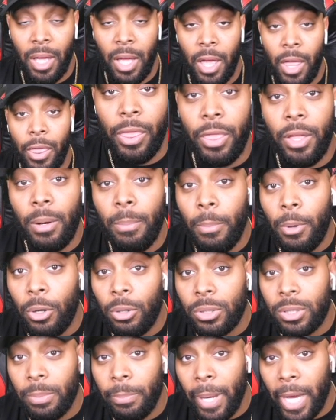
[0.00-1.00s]
the
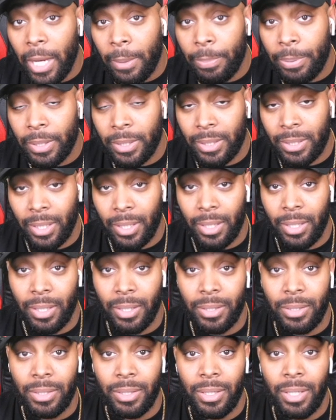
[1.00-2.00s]
most make
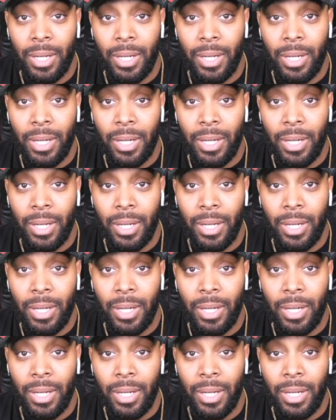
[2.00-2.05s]
percentage,